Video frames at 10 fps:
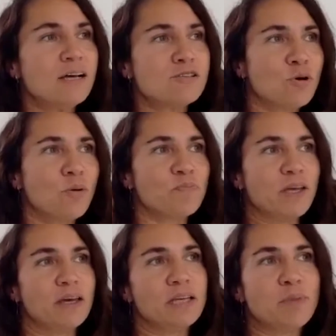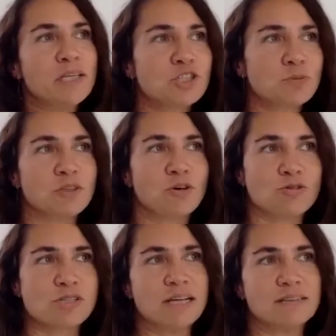So in management
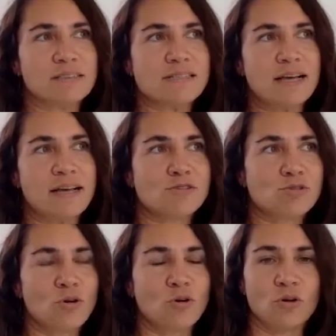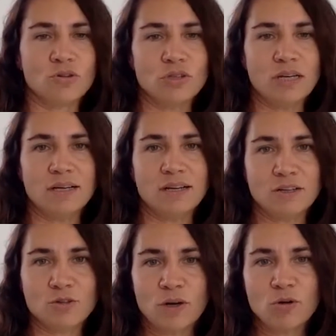consultancy and so on,
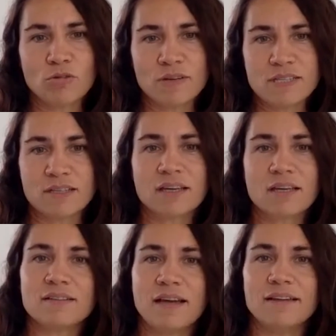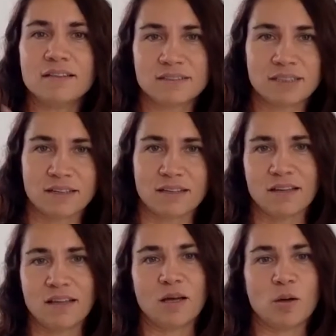you are always thinking in the analytical
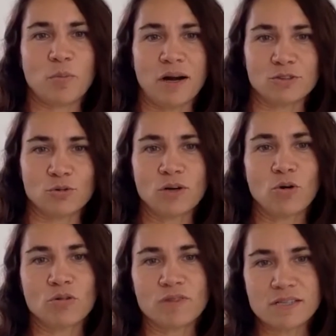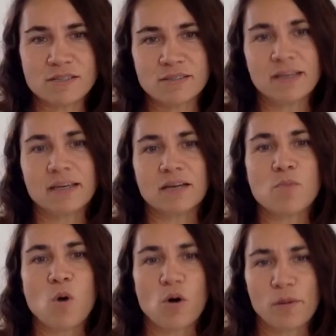part. You are always thinking
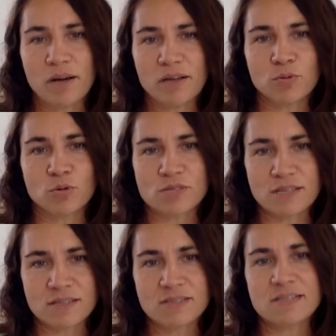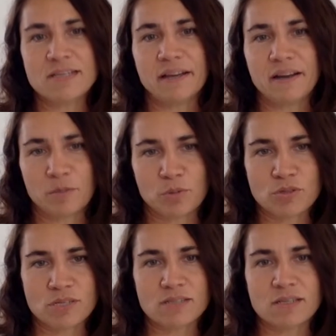more about processes, linear
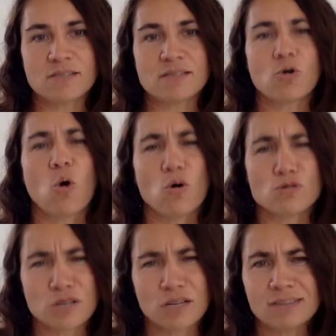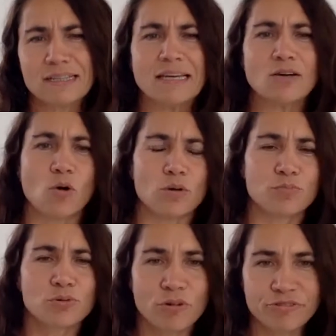processes, cost cutting or
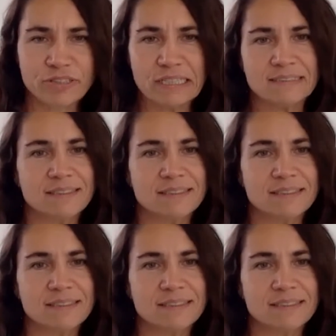profit.